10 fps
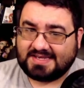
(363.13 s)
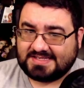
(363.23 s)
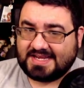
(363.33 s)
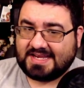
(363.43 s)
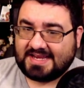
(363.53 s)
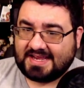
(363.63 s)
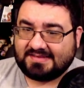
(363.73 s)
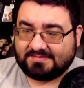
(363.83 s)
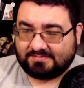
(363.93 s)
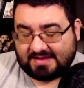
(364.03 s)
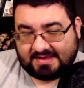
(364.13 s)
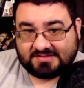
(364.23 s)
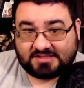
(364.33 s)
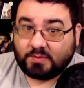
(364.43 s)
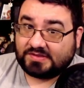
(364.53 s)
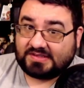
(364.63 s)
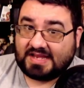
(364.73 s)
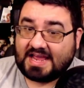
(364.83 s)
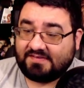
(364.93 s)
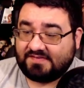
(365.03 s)
did in someone's
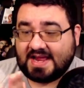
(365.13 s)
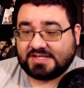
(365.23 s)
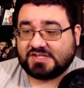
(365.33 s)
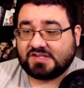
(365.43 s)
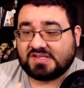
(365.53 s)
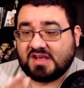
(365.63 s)
life, not just